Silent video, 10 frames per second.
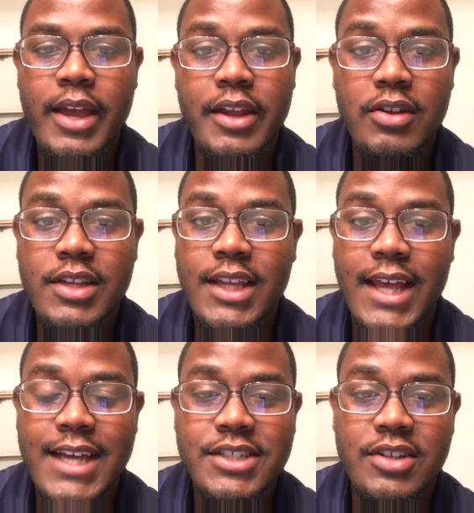Look at
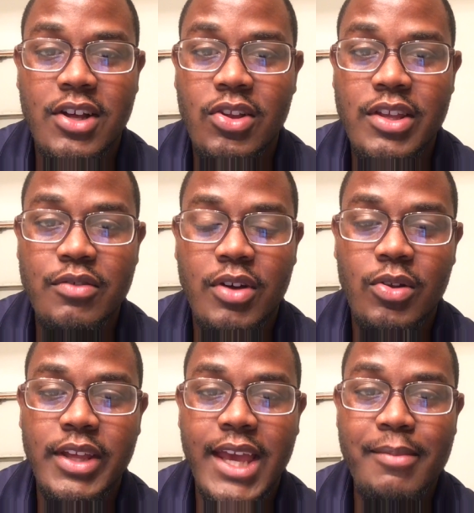last year. The
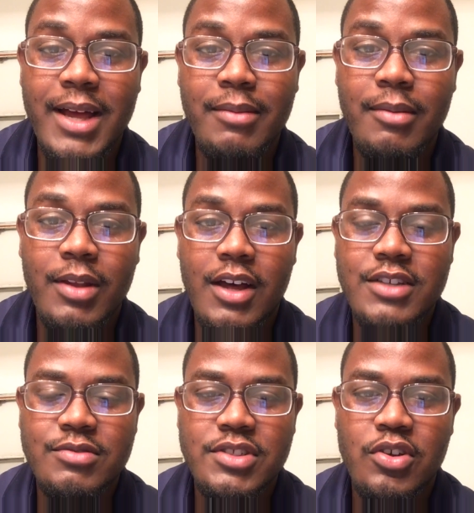only game Alabama
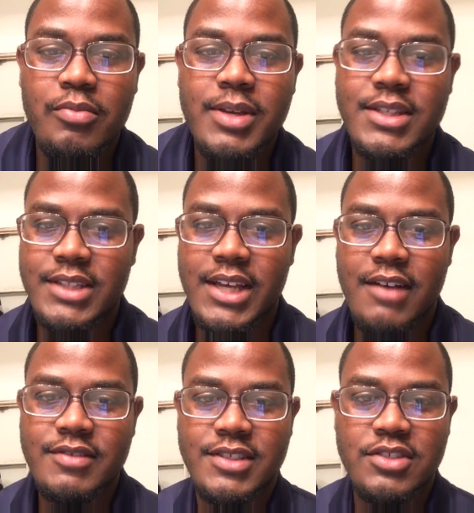lost was to Ole Miss. They
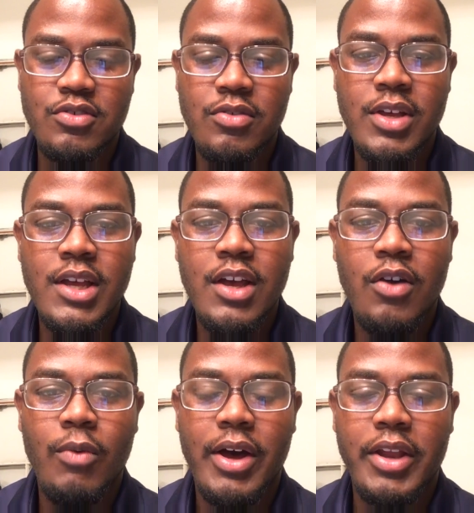obviously still
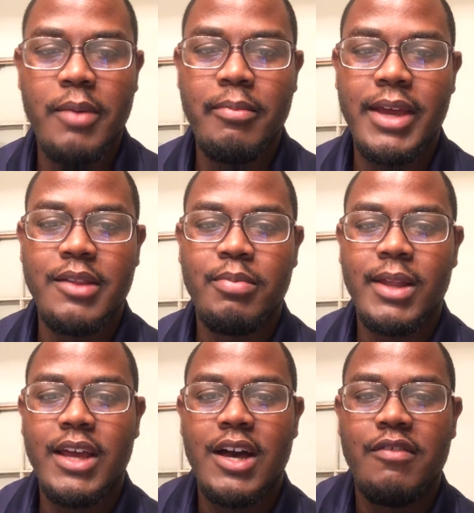wound up made the
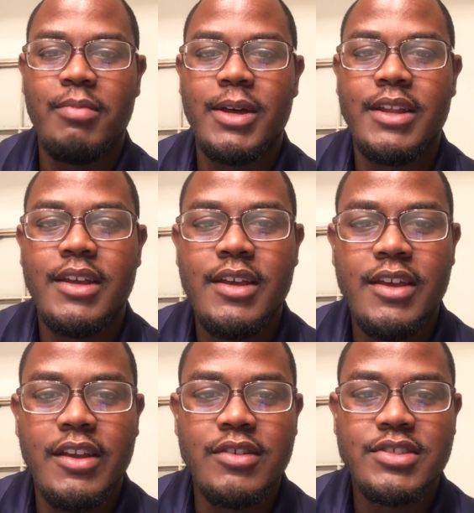playoff, but
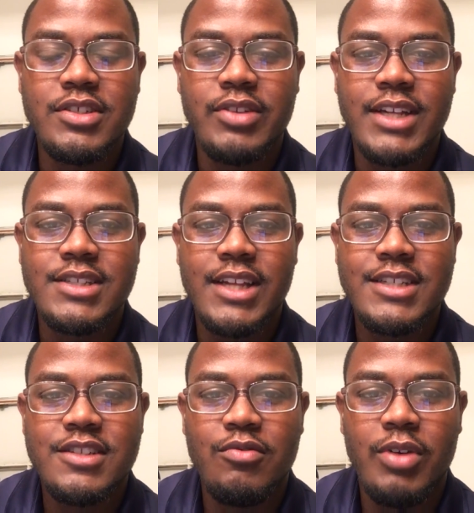still that's
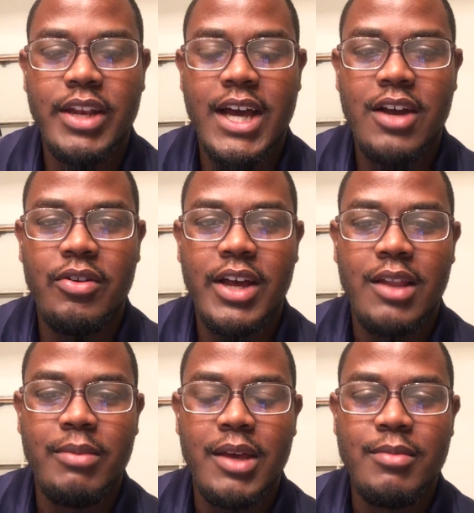still one knock on
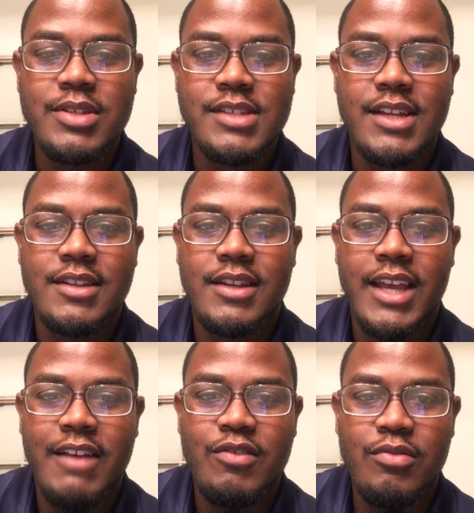Alabama is that they
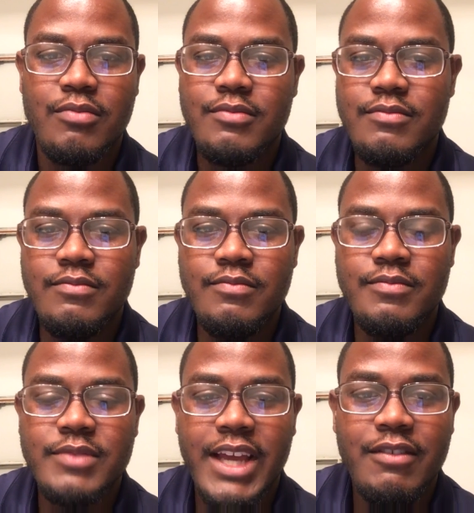have to
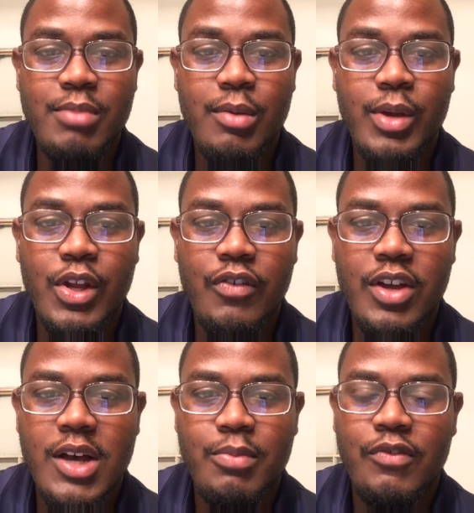be able to get over
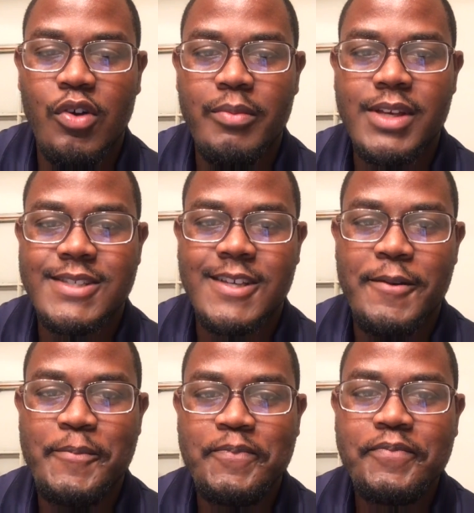the hump of Ole Miss. So